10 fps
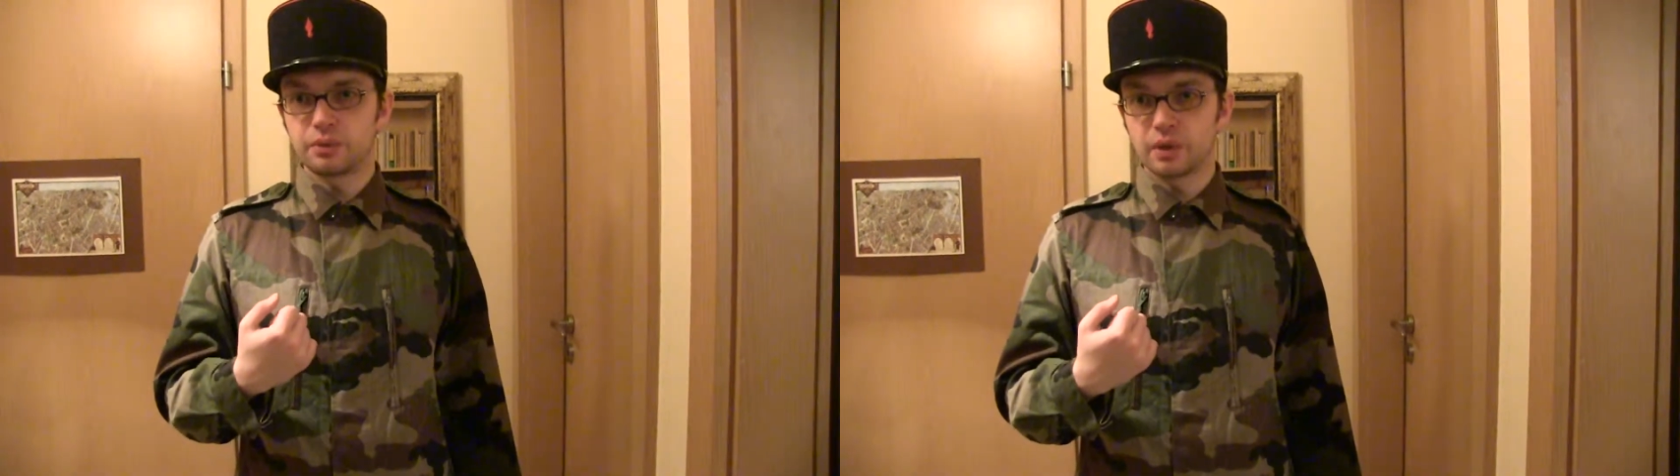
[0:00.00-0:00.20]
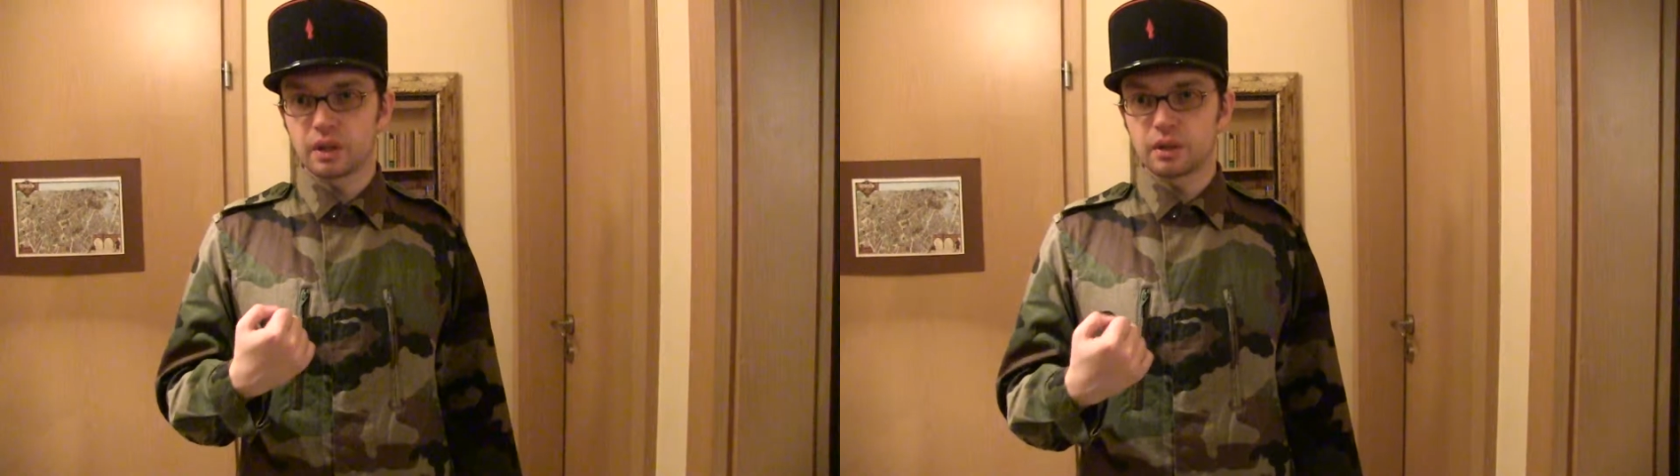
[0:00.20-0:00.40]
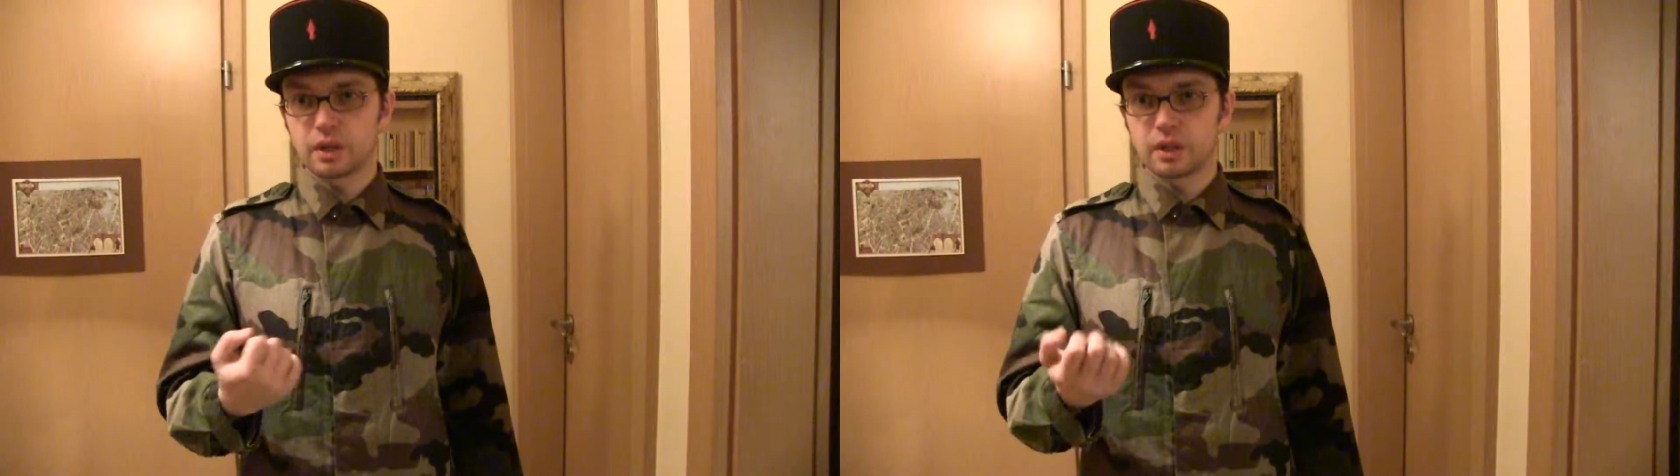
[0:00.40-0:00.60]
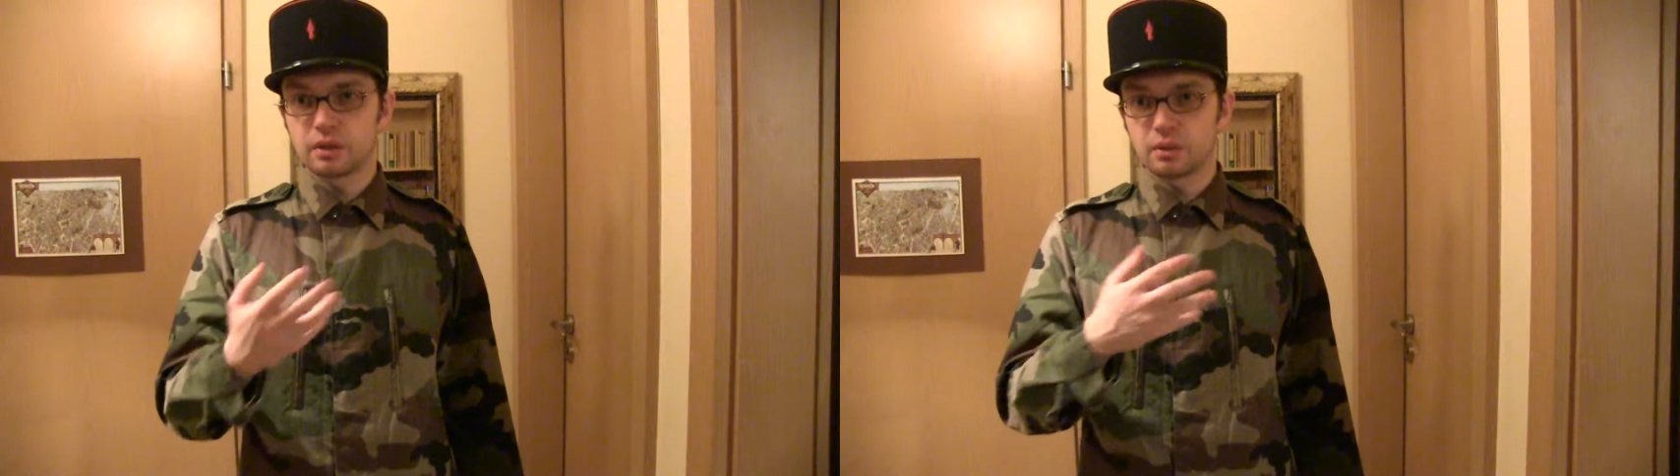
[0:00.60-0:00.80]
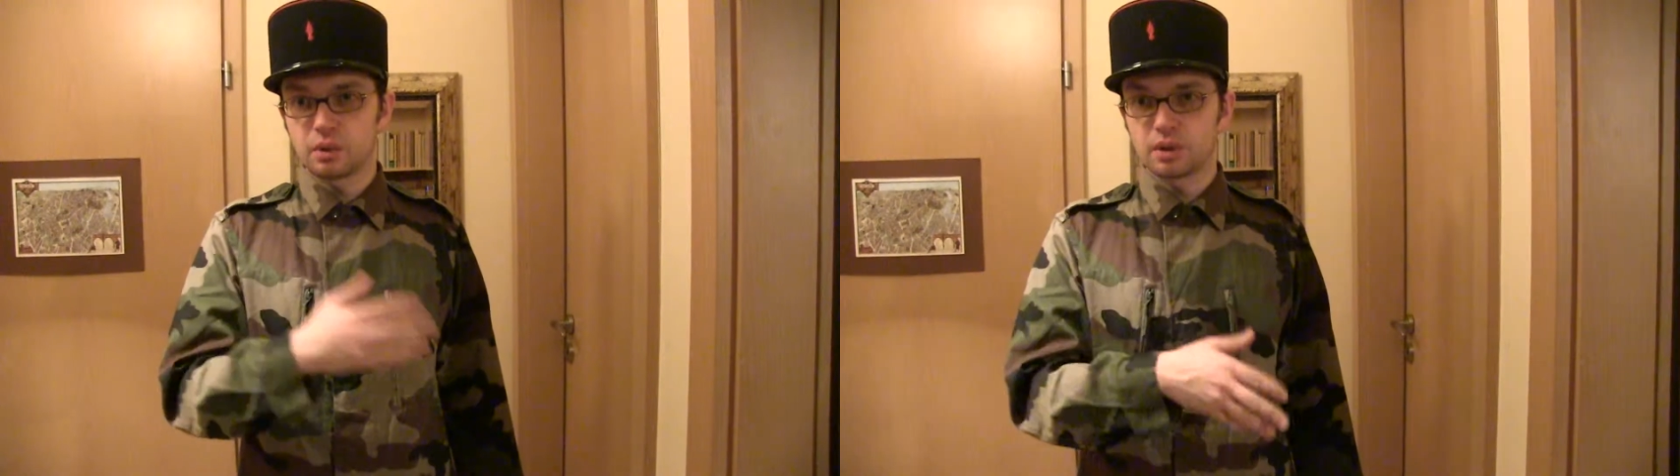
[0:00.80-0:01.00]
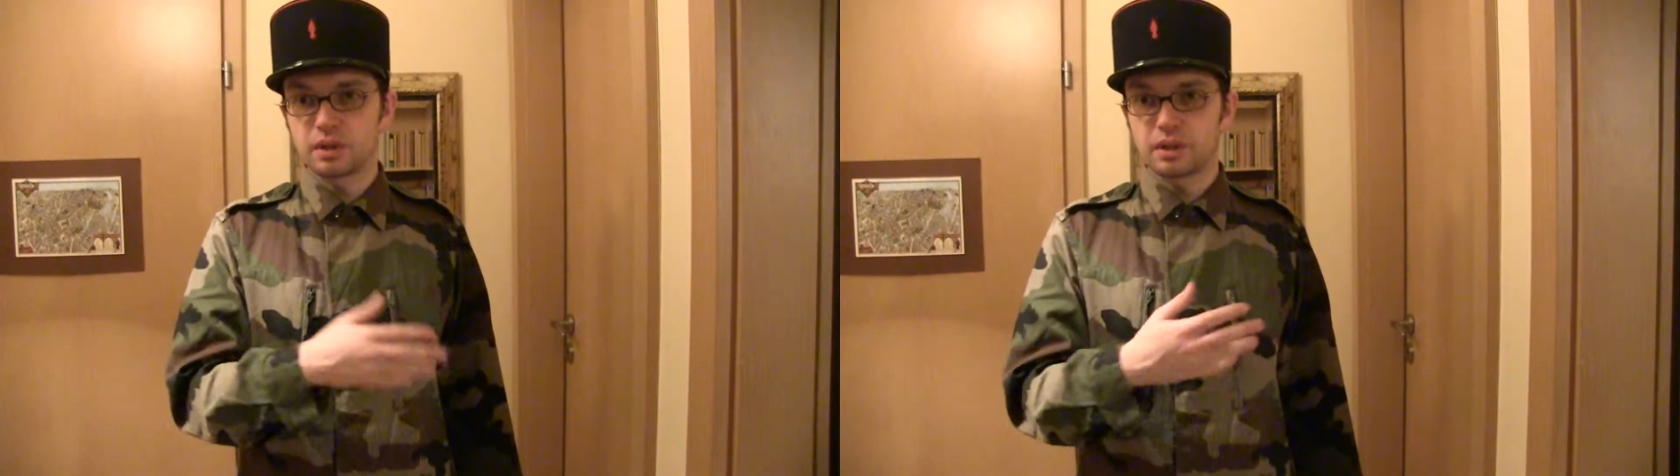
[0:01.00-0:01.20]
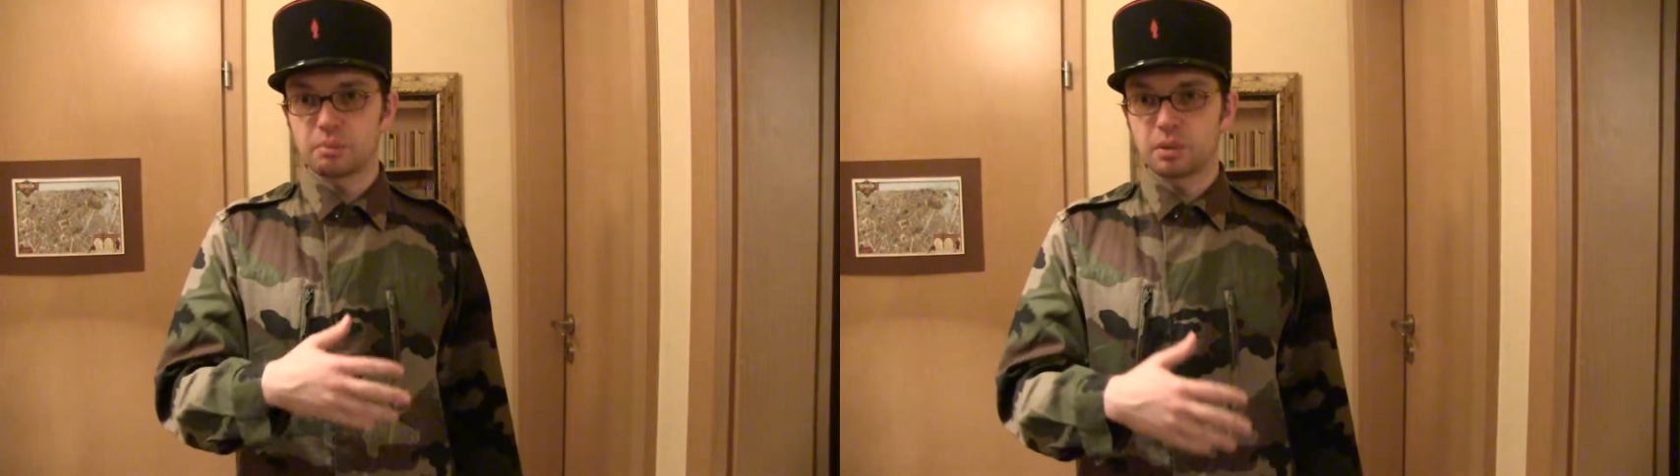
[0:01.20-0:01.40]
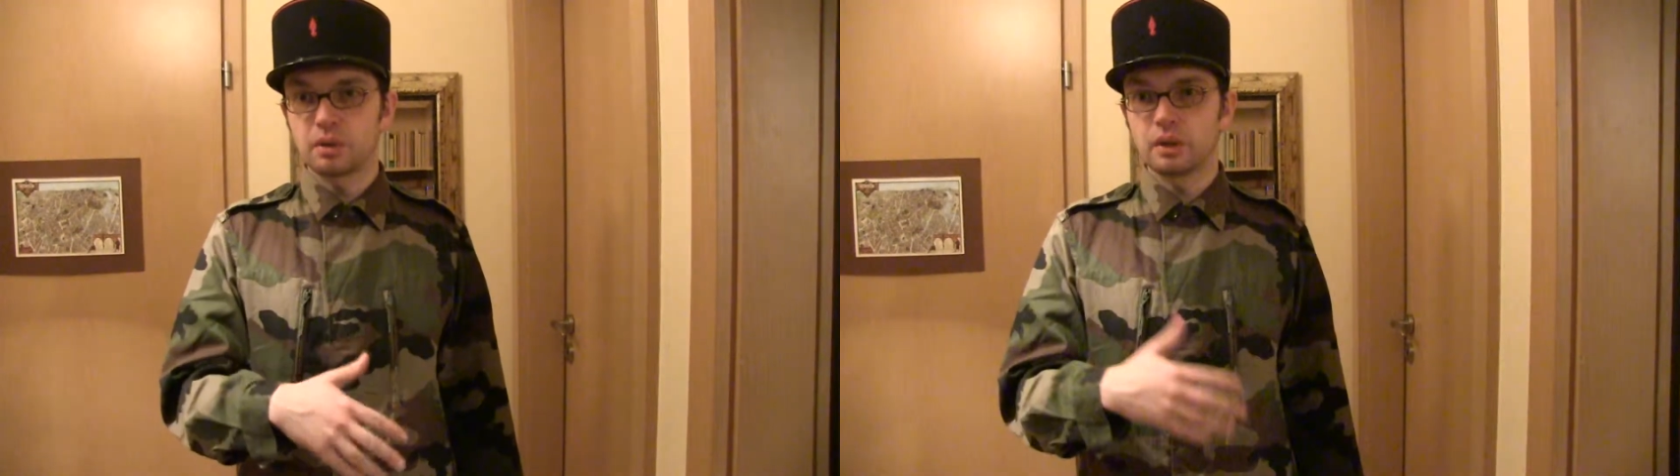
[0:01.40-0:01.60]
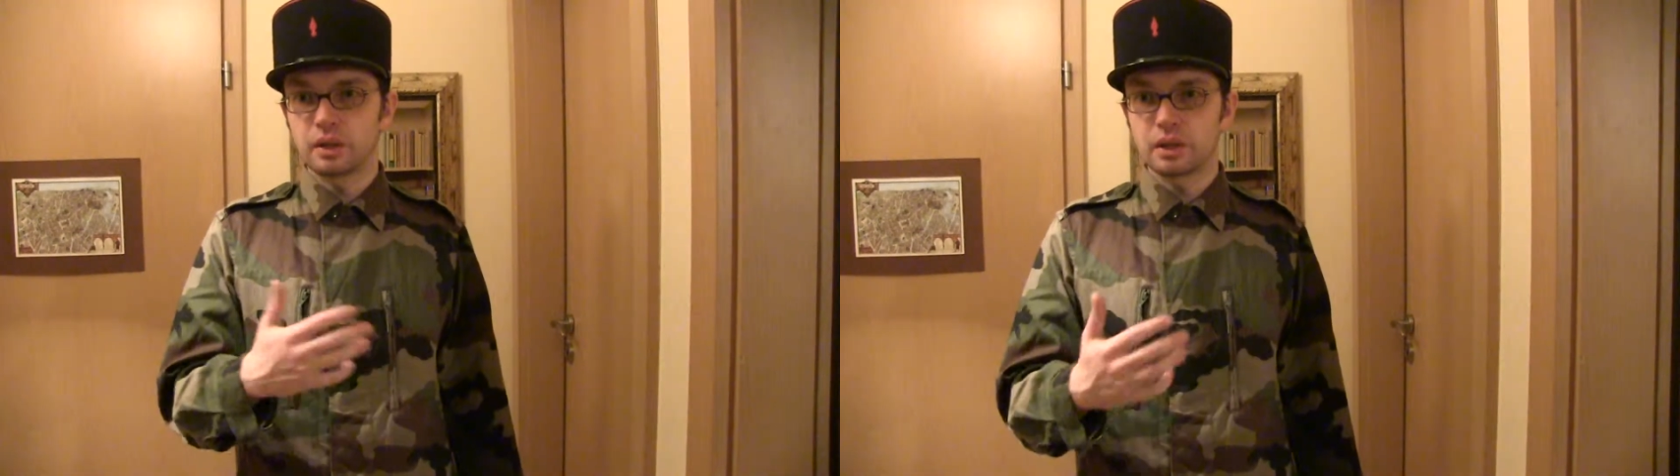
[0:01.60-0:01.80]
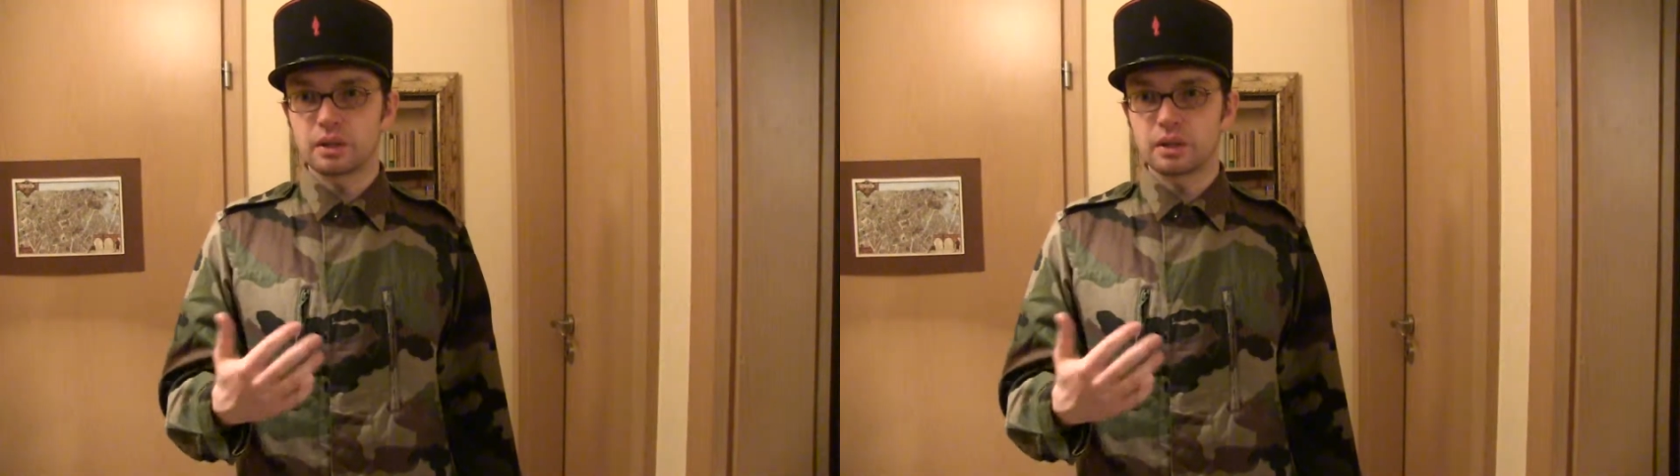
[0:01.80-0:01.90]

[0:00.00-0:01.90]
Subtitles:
think that what's Napoleonic